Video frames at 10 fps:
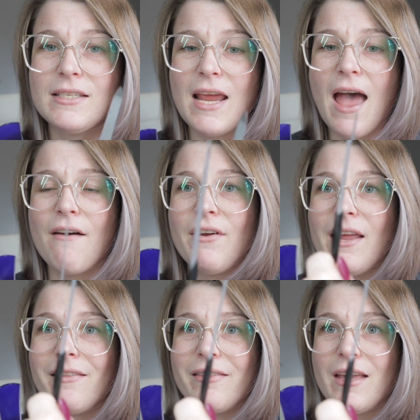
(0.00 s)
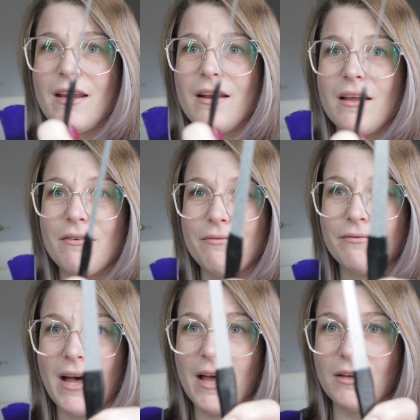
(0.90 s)
to have a thin
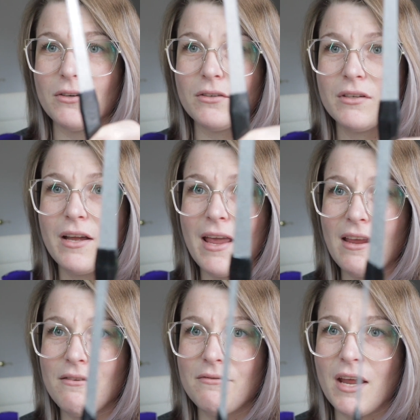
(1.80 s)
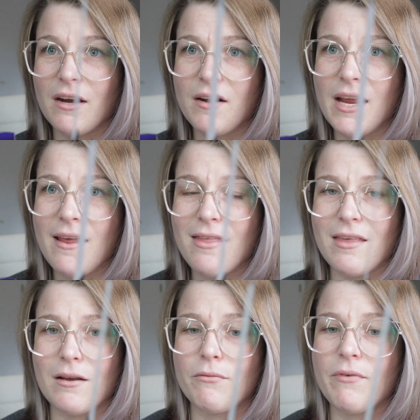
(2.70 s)
file, a very
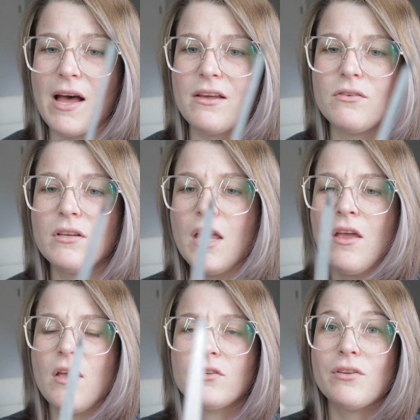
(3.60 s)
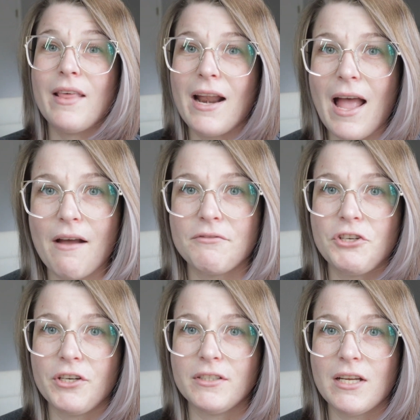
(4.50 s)
thin file, so that after
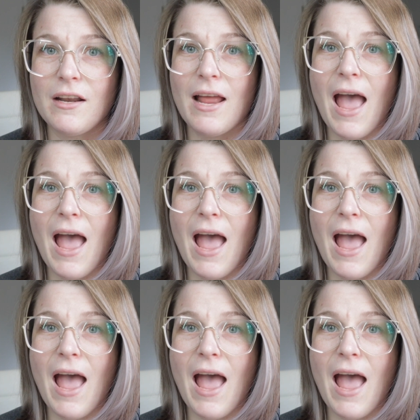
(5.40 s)
you're done